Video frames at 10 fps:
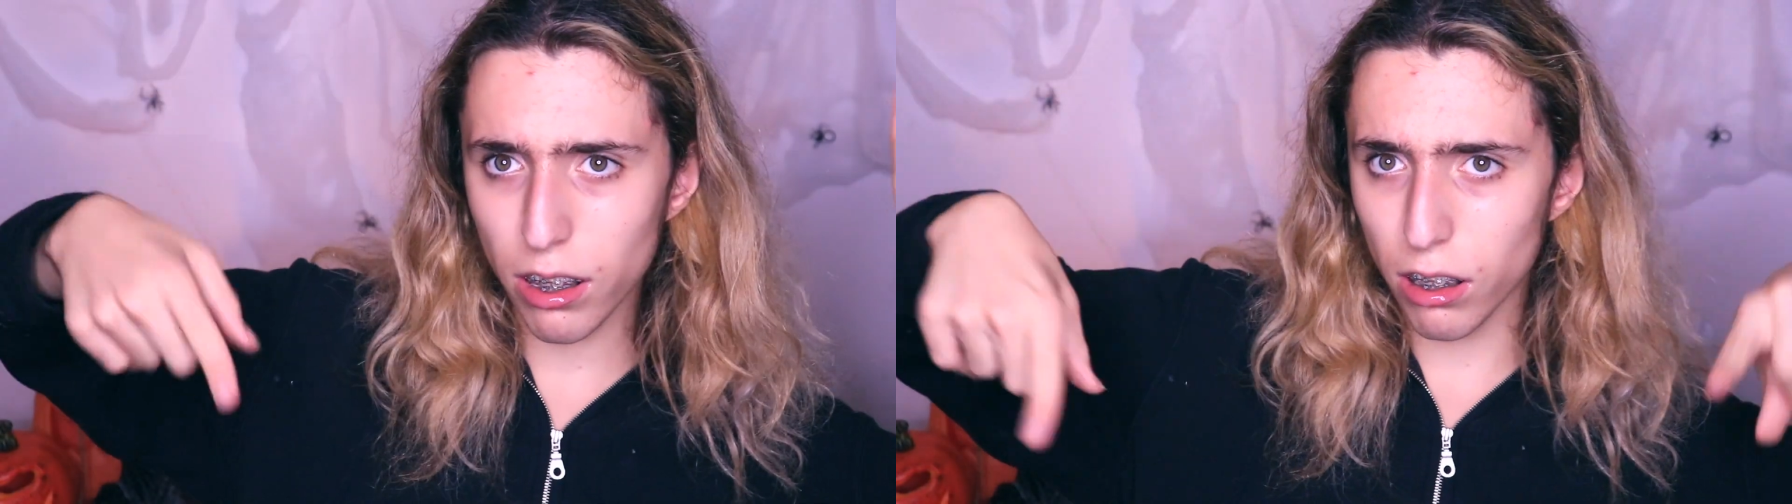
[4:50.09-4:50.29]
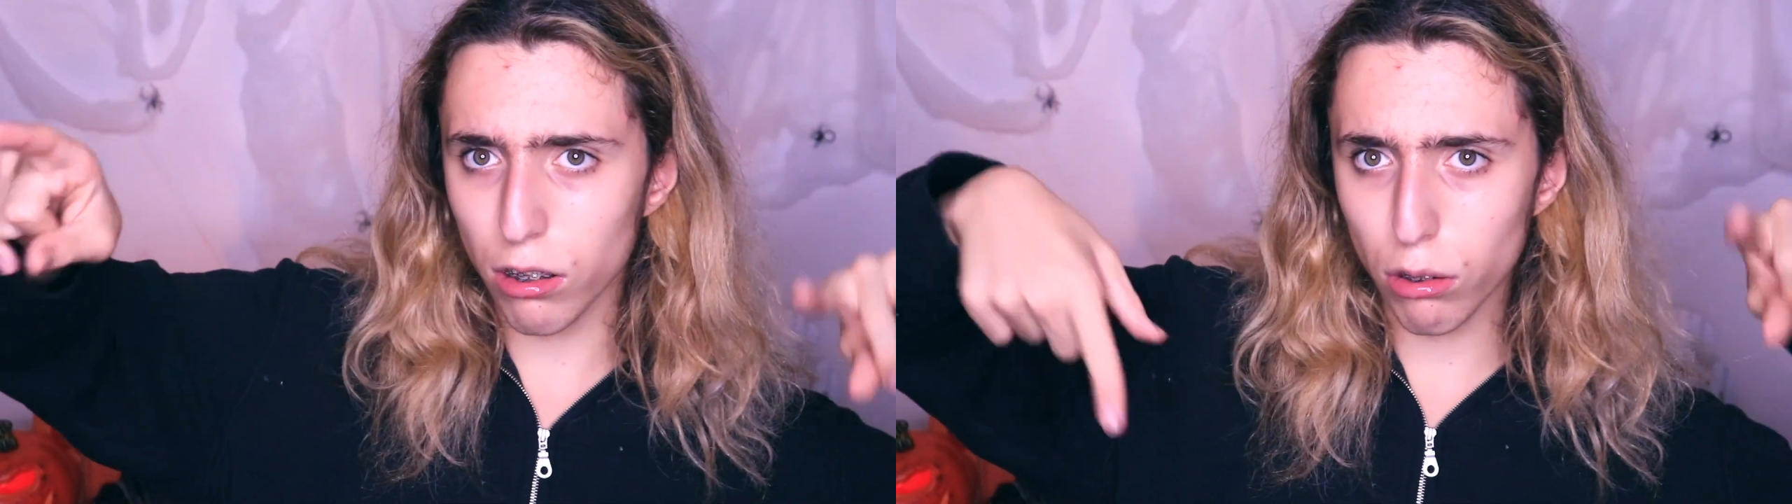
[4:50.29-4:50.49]

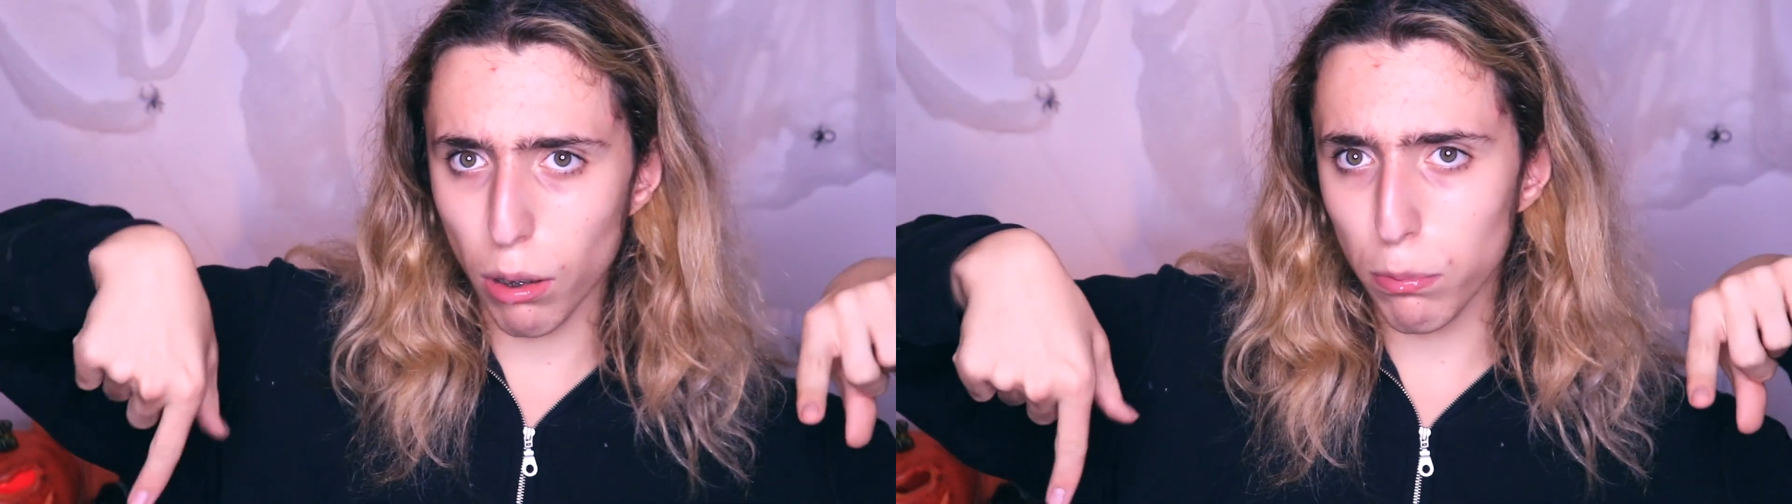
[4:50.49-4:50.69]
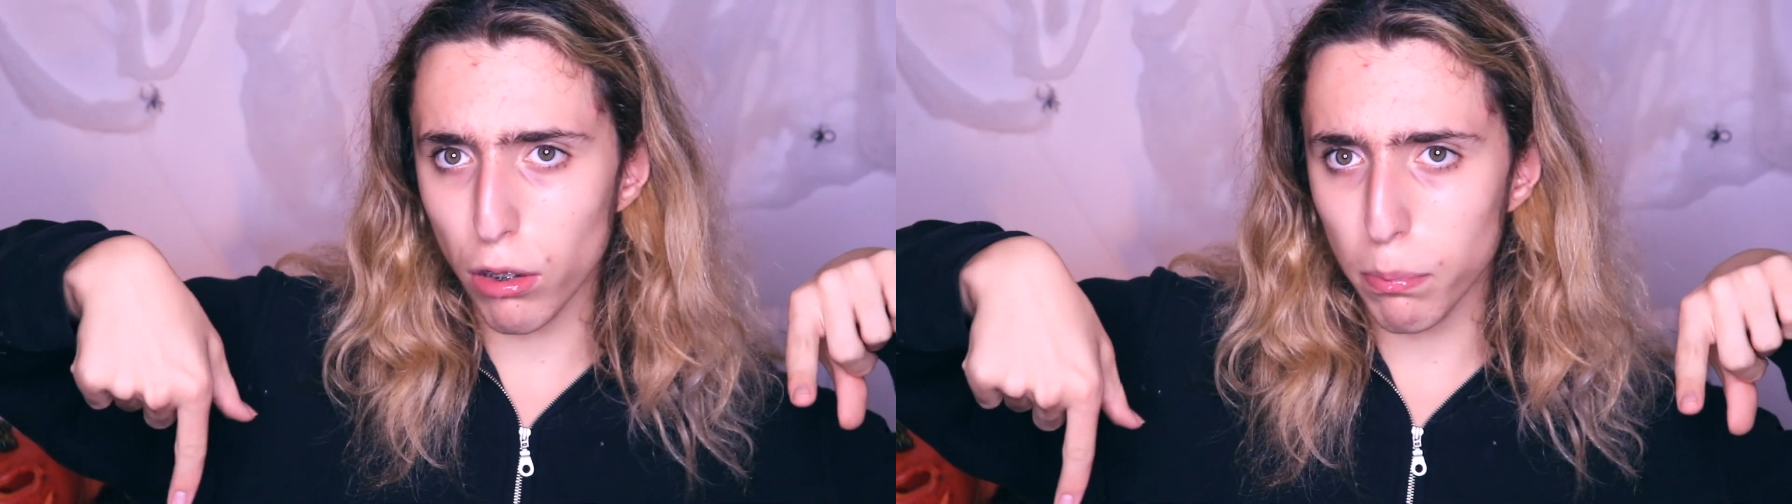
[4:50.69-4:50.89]
in the
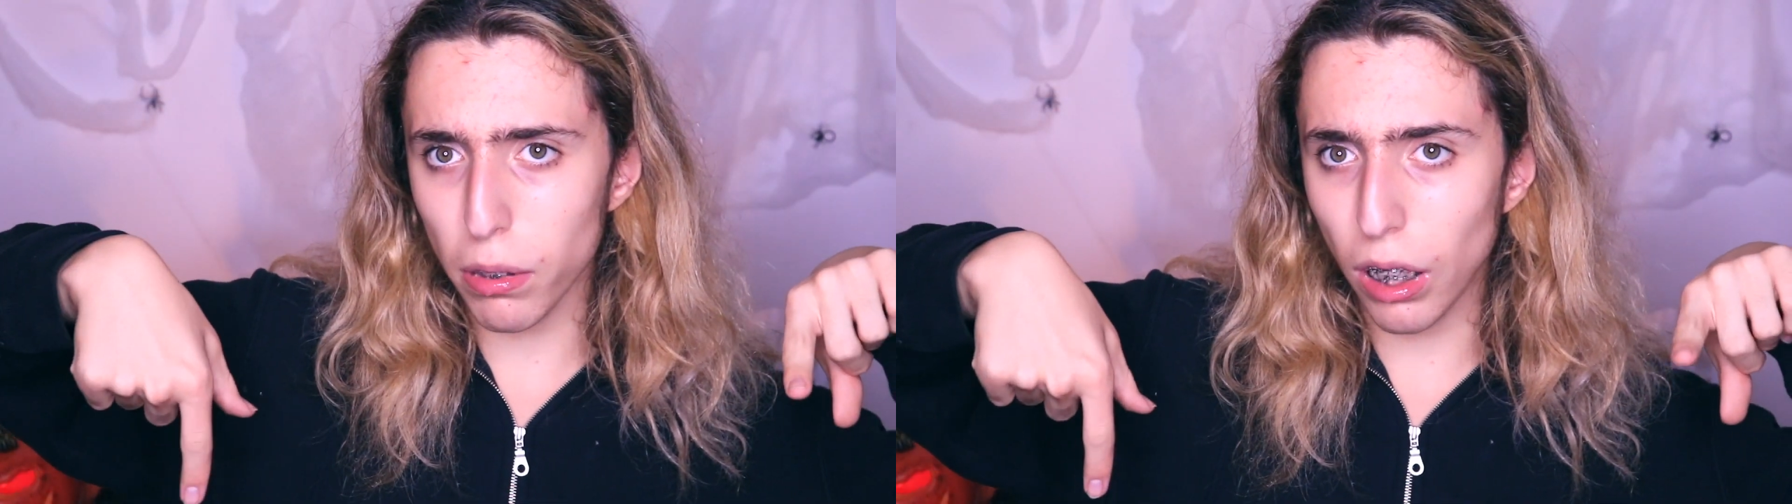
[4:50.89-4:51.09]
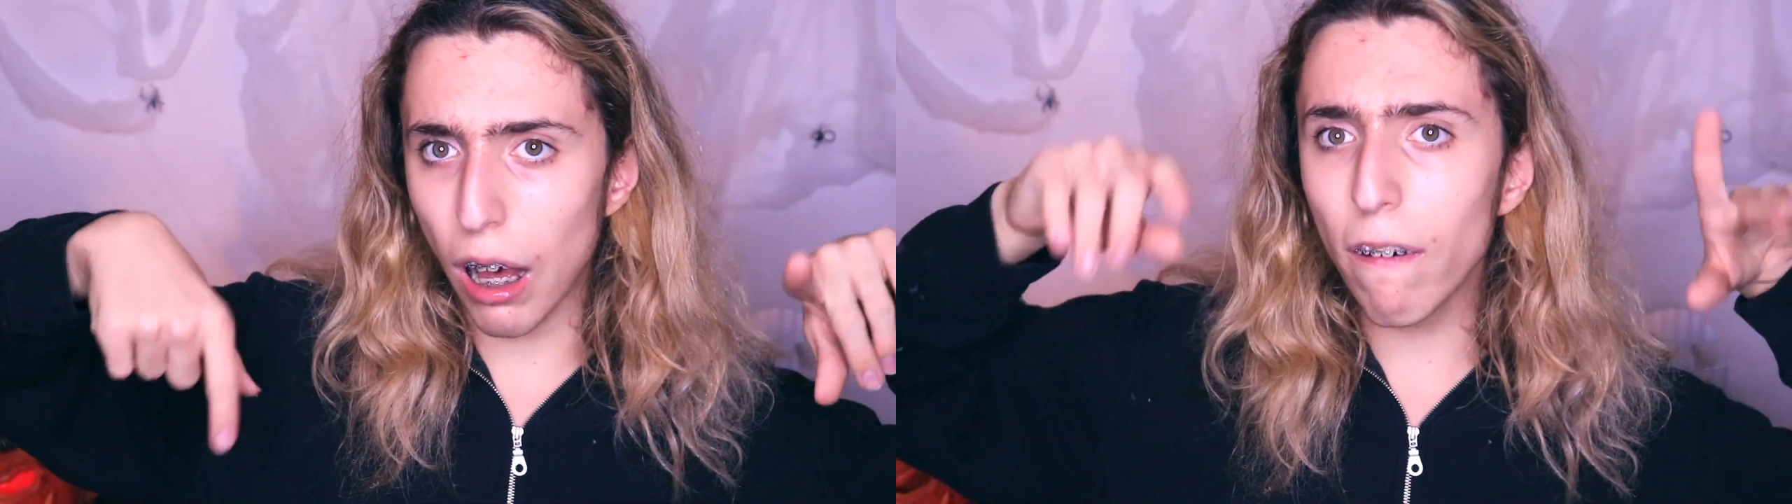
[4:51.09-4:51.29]
description
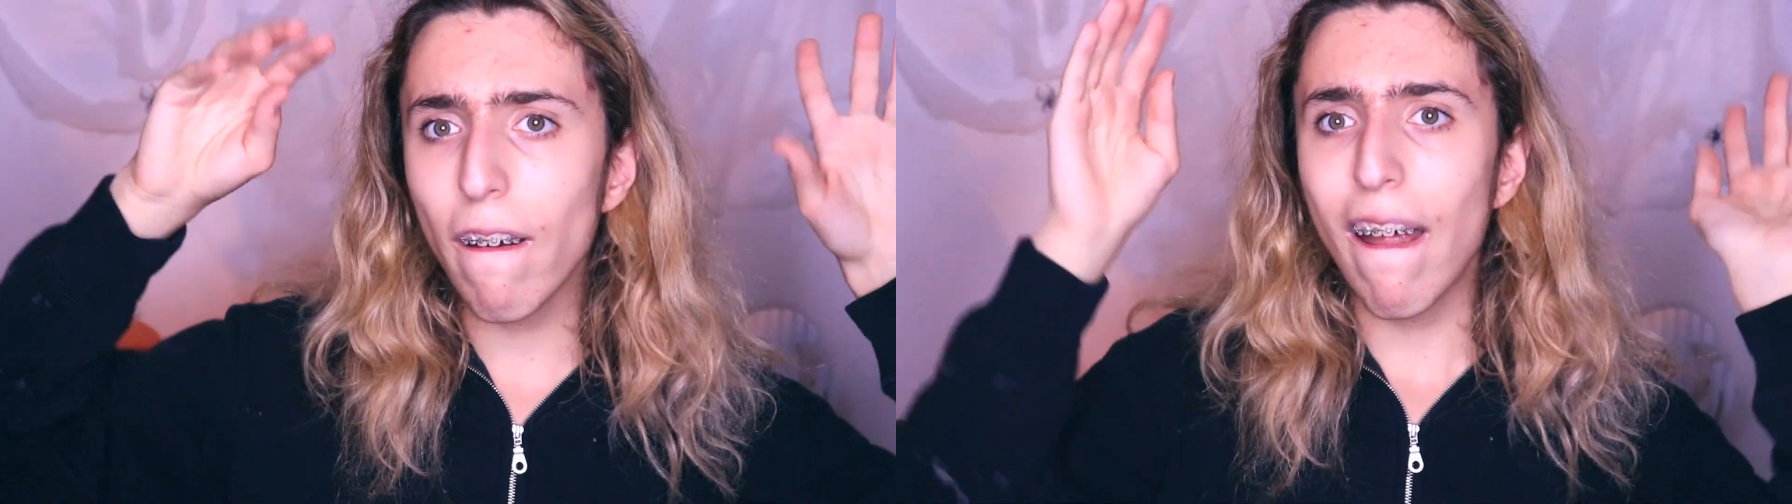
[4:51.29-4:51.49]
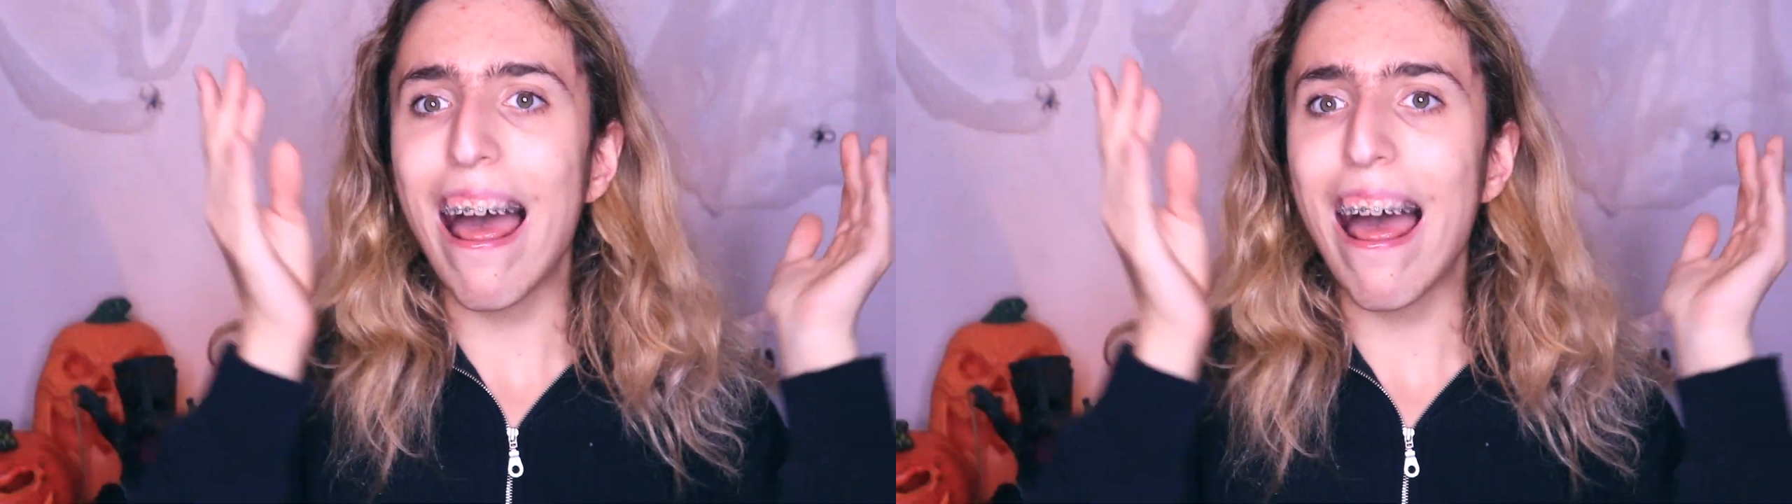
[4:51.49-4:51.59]
below.